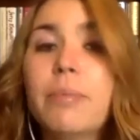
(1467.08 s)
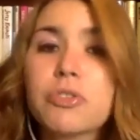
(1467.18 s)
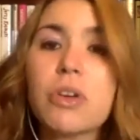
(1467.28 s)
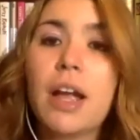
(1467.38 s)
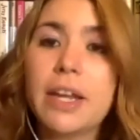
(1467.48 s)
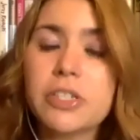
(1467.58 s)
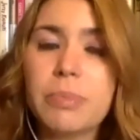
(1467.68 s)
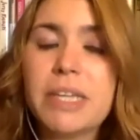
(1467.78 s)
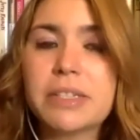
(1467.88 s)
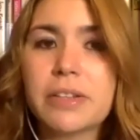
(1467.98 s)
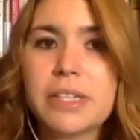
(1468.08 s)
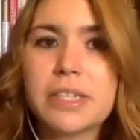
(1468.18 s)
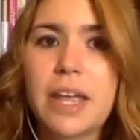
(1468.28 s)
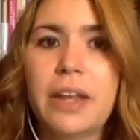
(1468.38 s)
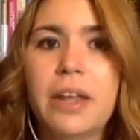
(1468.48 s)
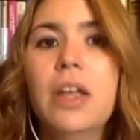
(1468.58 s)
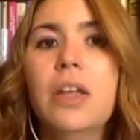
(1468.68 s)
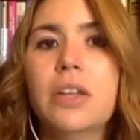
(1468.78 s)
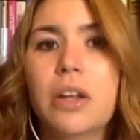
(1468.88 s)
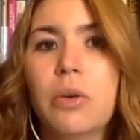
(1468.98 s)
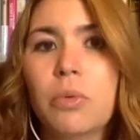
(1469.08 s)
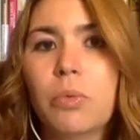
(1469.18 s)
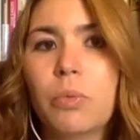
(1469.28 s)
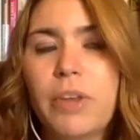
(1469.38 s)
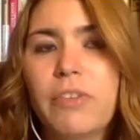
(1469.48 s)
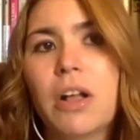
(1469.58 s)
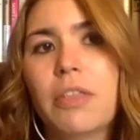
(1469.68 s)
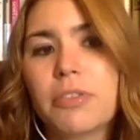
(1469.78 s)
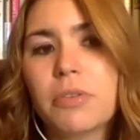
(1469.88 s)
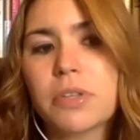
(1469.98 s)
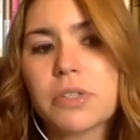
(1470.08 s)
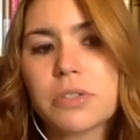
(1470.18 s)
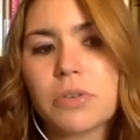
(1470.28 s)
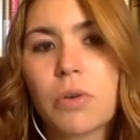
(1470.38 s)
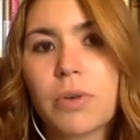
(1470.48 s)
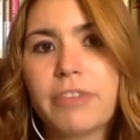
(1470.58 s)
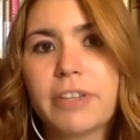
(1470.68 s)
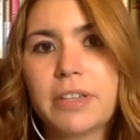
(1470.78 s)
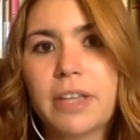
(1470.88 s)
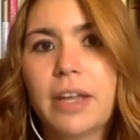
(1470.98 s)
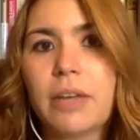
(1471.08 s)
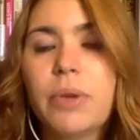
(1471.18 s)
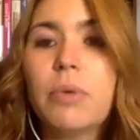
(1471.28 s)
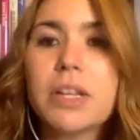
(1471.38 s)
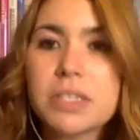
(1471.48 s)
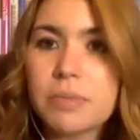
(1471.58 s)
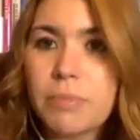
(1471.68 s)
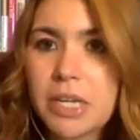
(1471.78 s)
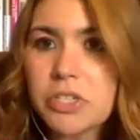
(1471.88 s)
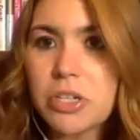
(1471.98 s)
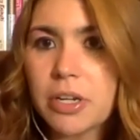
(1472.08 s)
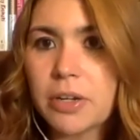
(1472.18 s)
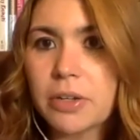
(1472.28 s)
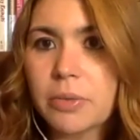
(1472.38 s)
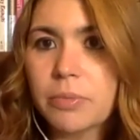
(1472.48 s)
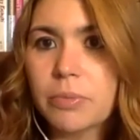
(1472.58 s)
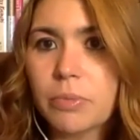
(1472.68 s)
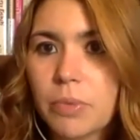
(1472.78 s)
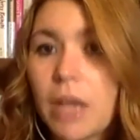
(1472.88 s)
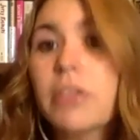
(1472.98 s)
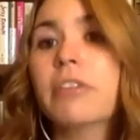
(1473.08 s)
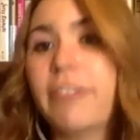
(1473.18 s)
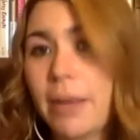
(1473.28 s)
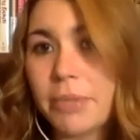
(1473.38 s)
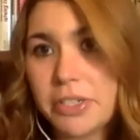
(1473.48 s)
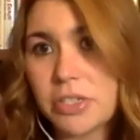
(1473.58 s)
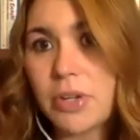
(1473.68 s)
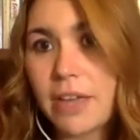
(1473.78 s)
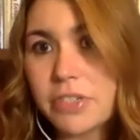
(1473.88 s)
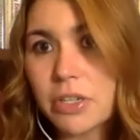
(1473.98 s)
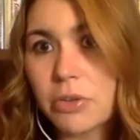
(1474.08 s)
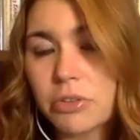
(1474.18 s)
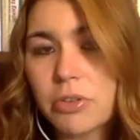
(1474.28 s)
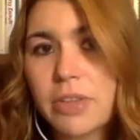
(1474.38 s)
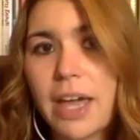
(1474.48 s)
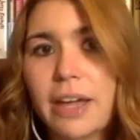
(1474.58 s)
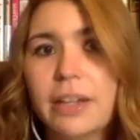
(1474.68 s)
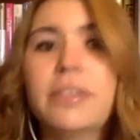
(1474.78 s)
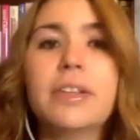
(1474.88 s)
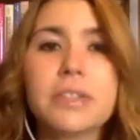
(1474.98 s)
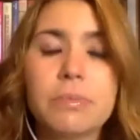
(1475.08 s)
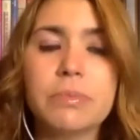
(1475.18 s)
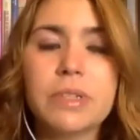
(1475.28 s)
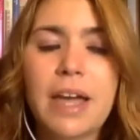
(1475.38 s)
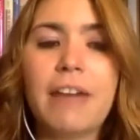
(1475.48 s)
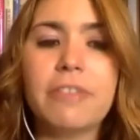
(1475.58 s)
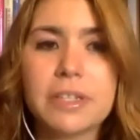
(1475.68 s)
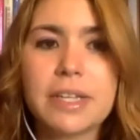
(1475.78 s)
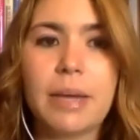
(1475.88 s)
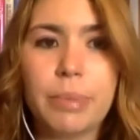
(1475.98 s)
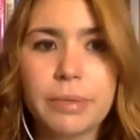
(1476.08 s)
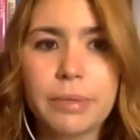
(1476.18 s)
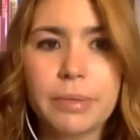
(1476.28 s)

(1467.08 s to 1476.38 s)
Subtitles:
trying to basically say, we've gone through this horrific thing, and we want to make sure other families don't have to go through that, and then to have this happen.